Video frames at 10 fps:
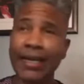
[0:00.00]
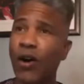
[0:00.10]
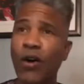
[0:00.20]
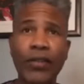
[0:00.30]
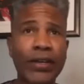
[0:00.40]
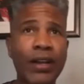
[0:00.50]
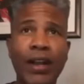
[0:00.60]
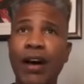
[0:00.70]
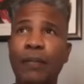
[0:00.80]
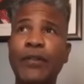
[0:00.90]
All the
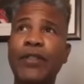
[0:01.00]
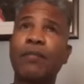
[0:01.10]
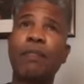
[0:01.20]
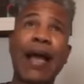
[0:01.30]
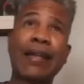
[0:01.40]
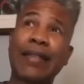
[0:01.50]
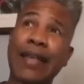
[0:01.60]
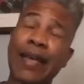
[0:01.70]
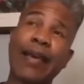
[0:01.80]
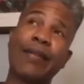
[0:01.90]
clubs, you know, back
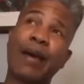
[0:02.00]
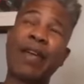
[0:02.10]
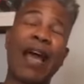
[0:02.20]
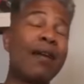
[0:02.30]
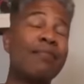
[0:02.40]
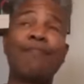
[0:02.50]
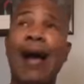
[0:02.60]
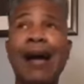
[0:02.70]
then, I mean, I